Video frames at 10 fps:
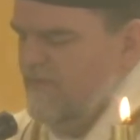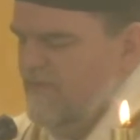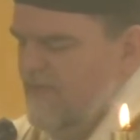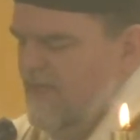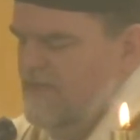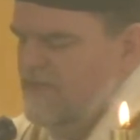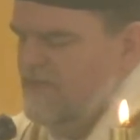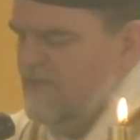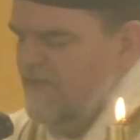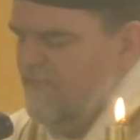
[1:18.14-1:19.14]
authentication
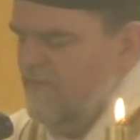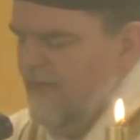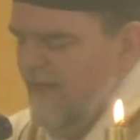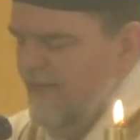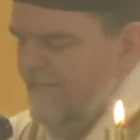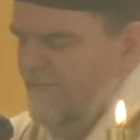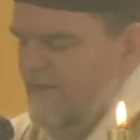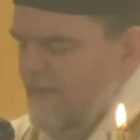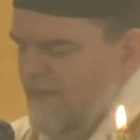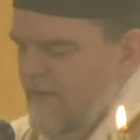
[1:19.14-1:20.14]
is therefore lacking.
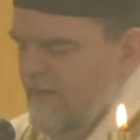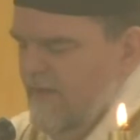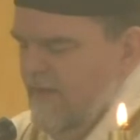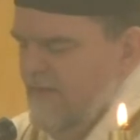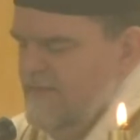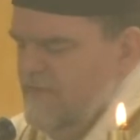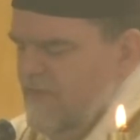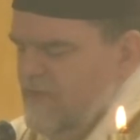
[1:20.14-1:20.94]
Hence, the